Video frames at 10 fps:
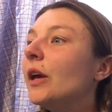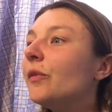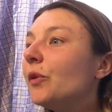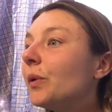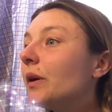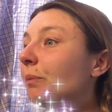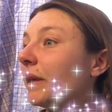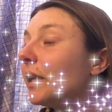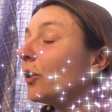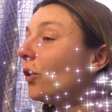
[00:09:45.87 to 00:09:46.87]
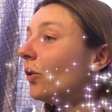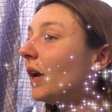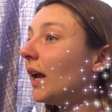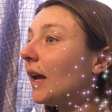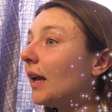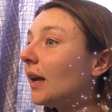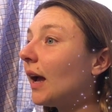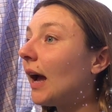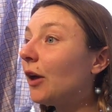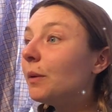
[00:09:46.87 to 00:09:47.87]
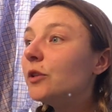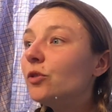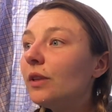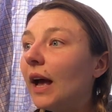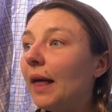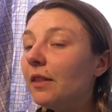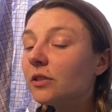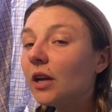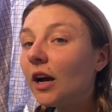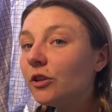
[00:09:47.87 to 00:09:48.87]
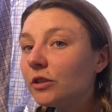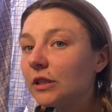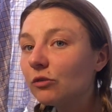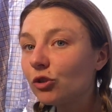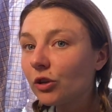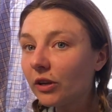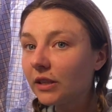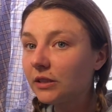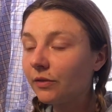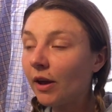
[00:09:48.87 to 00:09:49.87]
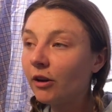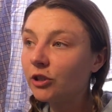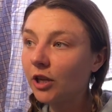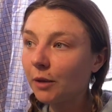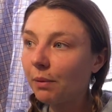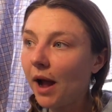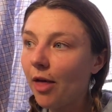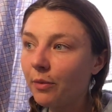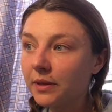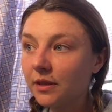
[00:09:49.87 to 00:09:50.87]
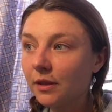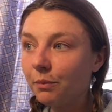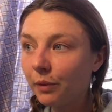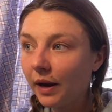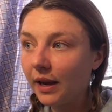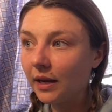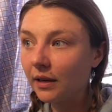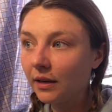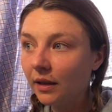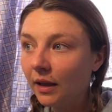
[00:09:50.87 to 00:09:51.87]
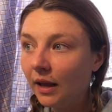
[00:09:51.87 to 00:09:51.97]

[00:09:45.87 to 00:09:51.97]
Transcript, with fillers: If you were to be like, okay, how do I do that? There's hundreds of trillions of energetic pathways in the brain.